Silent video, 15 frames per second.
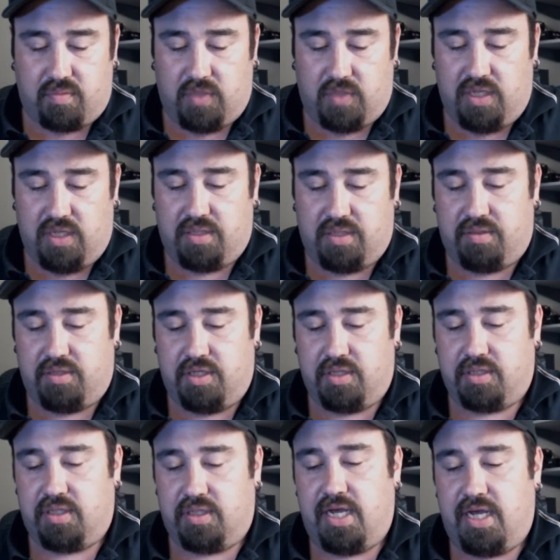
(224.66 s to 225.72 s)
it
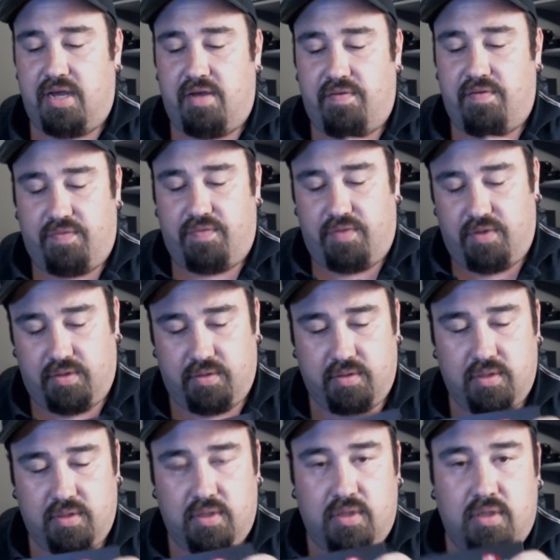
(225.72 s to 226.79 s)
doesn't have the
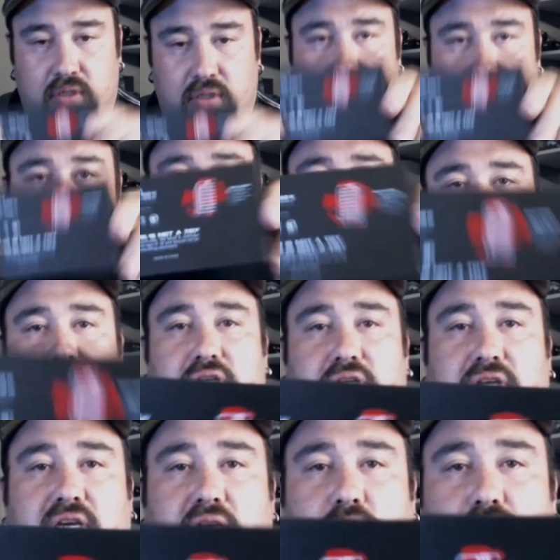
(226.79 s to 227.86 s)
charging
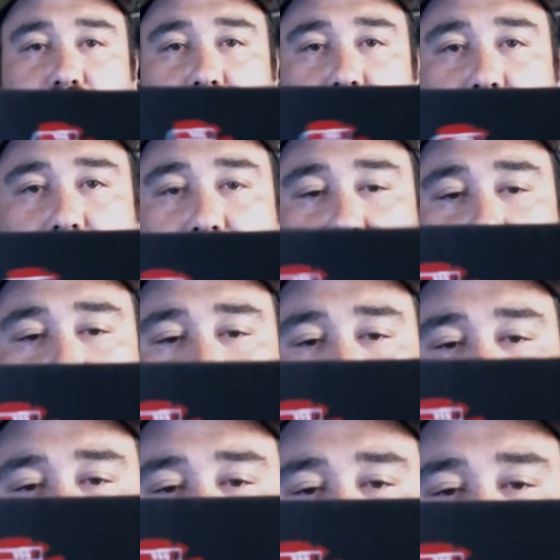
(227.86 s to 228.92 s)
cable just
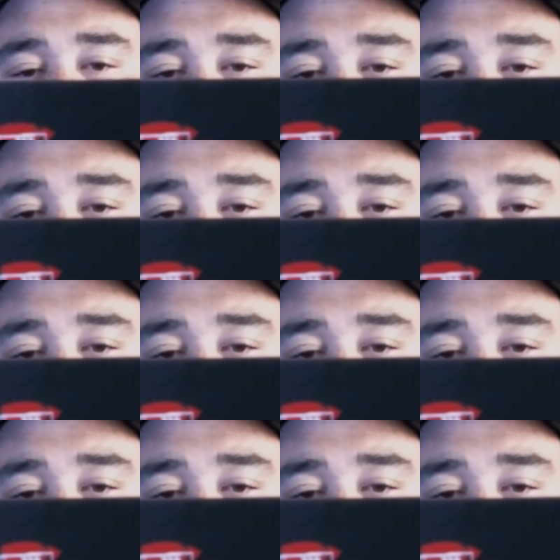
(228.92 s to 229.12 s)
crossed out on the